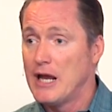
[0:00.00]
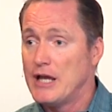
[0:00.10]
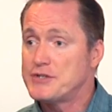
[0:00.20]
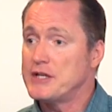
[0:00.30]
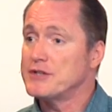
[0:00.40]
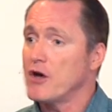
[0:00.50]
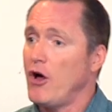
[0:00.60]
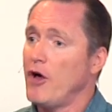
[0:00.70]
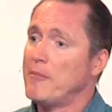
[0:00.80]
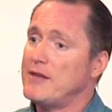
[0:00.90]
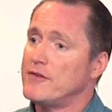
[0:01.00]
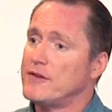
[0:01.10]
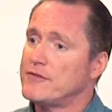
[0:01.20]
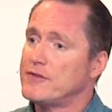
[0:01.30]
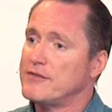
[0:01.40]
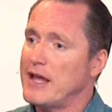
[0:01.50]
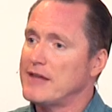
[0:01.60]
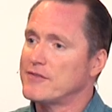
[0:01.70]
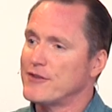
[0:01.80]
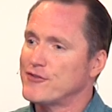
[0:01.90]
You see, it's all meant to
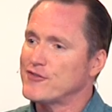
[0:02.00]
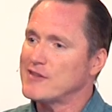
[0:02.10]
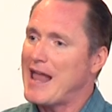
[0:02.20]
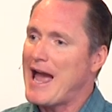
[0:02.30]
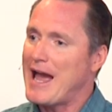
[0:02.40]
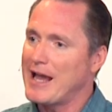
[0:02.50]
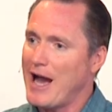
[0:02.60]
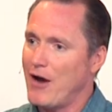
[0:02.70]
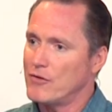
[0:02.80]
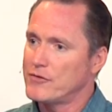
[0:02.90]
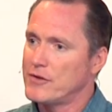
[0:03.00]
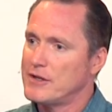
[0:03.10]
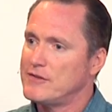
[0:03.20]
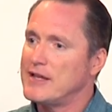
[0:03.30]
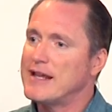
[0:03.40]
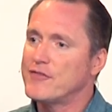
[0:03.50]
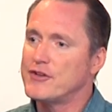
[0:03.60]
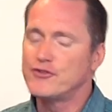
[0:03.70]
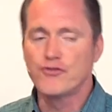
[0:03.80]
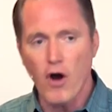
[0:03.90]
take the slag out, to get the
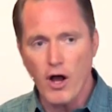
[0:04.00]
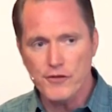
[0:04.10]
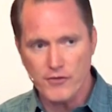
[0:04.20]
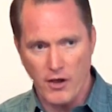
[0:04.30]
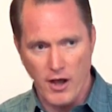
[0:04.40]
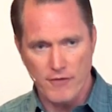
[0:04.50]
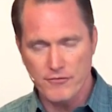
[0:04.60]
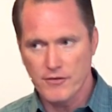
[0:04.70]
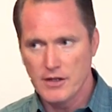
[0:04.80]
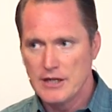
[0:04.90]
dross off,